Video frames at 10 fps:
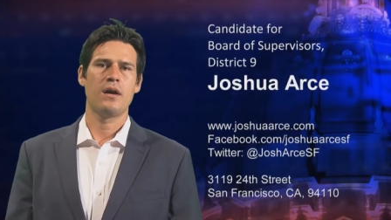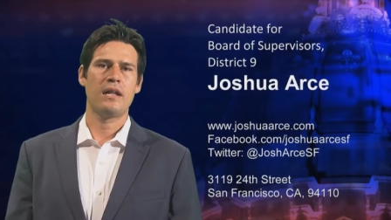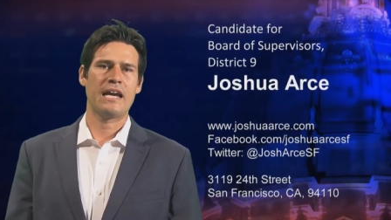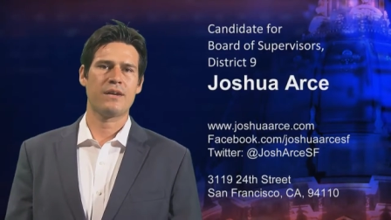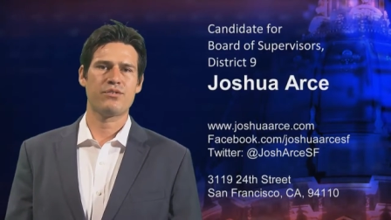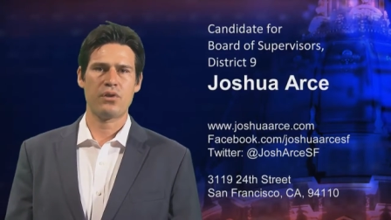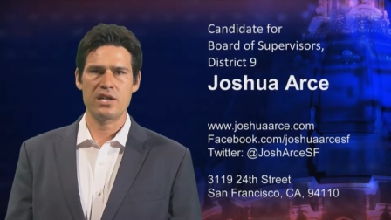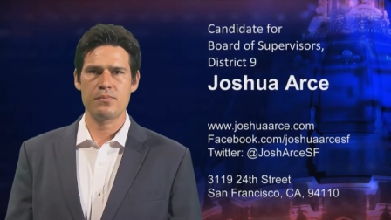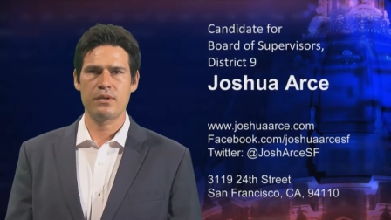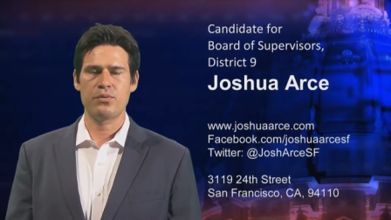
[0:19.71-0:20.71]
a lack of
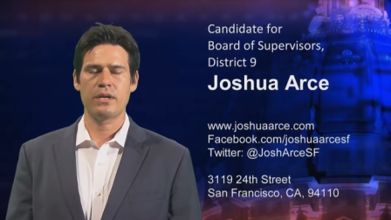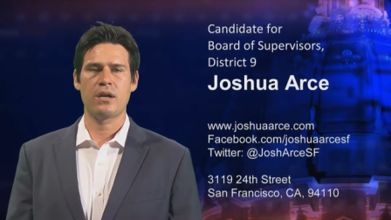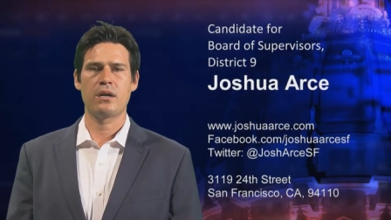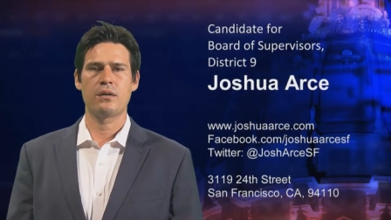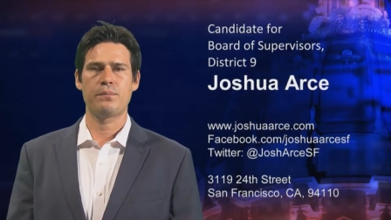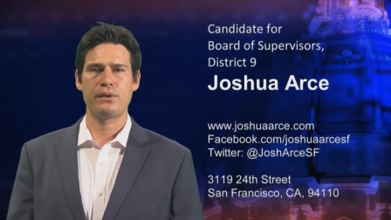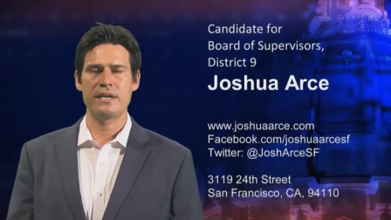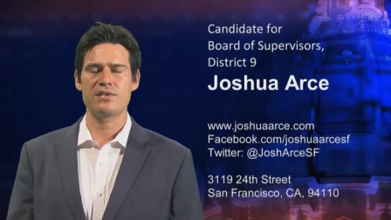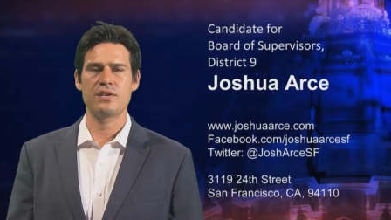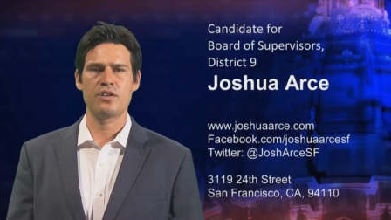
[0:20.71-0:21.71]
trust between our
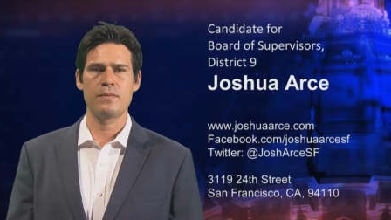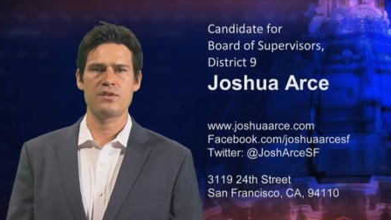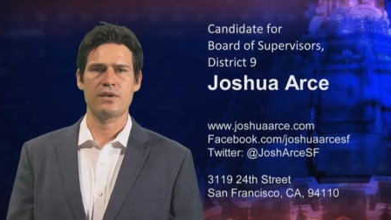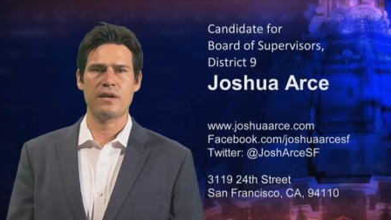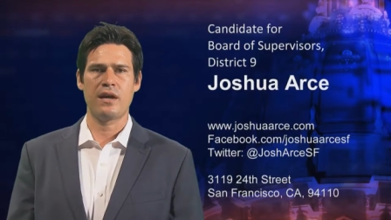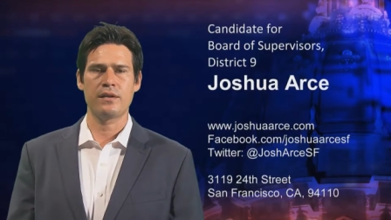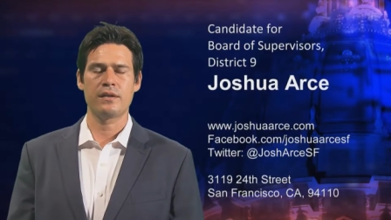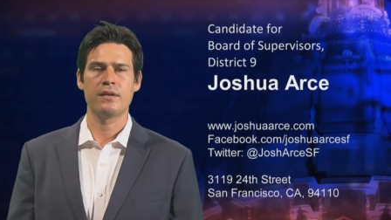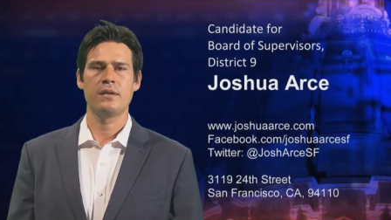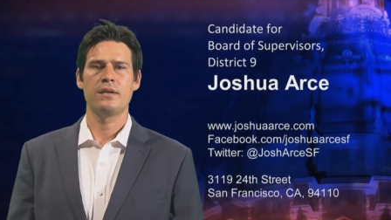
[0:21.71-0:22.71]
police and communities of color,